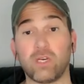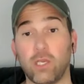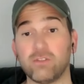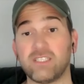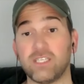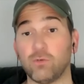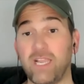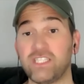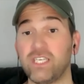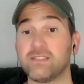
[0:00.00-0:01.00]
to go
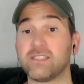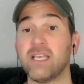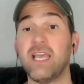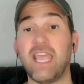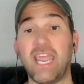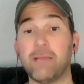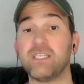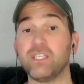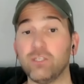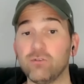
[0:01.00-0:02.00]
situations,
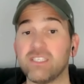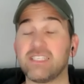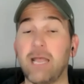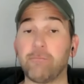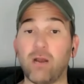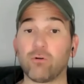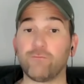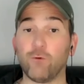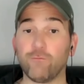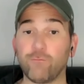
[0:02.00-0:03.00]
Hampton uses that
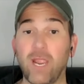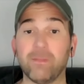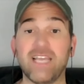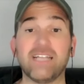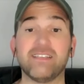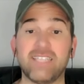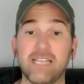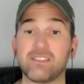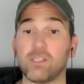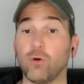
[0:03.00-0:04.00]
powerful frame and that
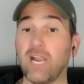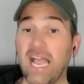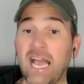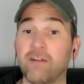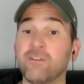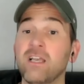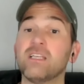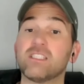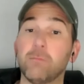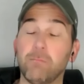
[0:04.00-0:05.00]
dense lower half
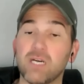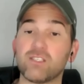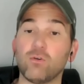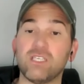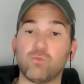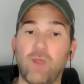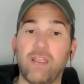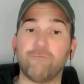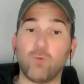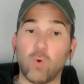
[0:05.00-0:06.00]
to muscle his
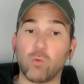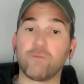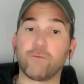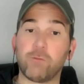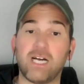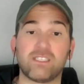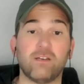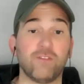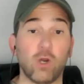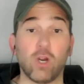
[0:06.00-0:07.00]
way forward for
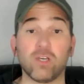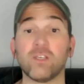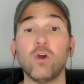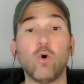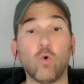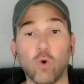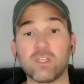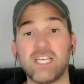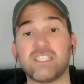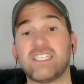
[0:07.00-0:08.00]
positive yards
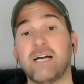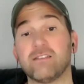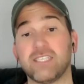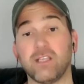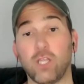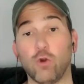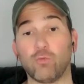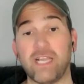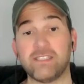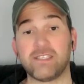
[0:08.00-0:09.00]
or touchdowns in the low red